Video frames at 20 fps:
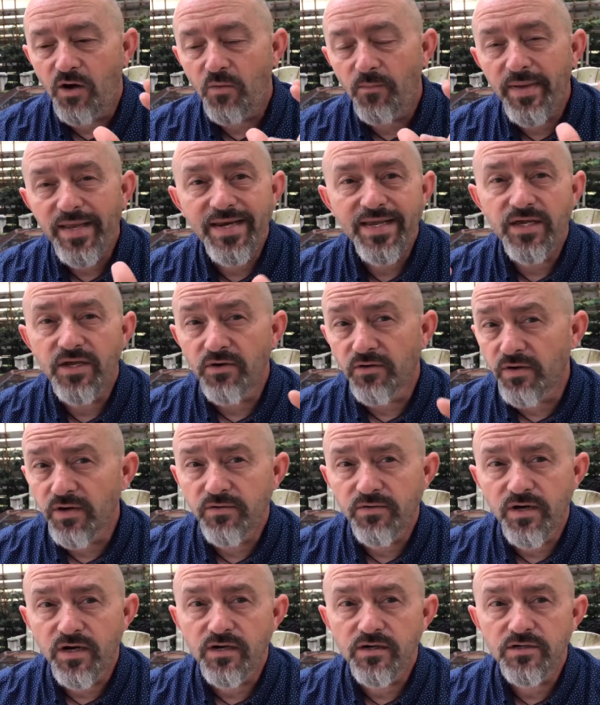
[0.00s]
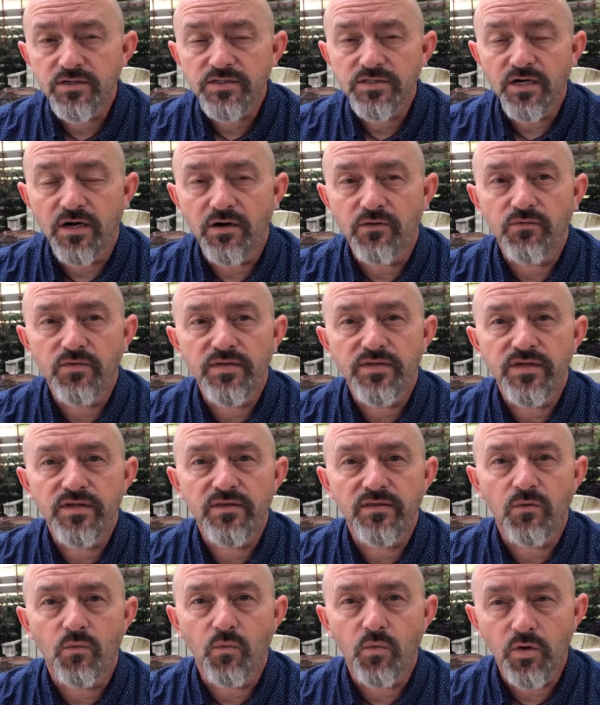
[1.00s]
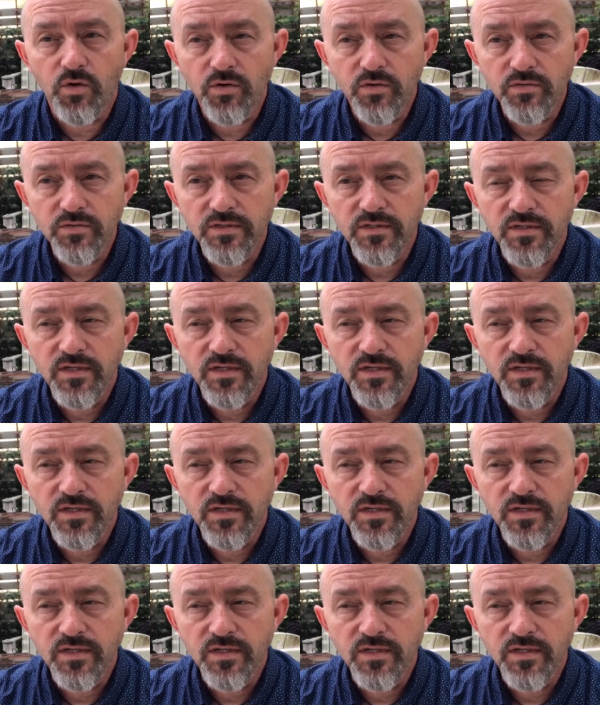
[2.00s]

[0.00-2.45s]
many Eurodollars within the world,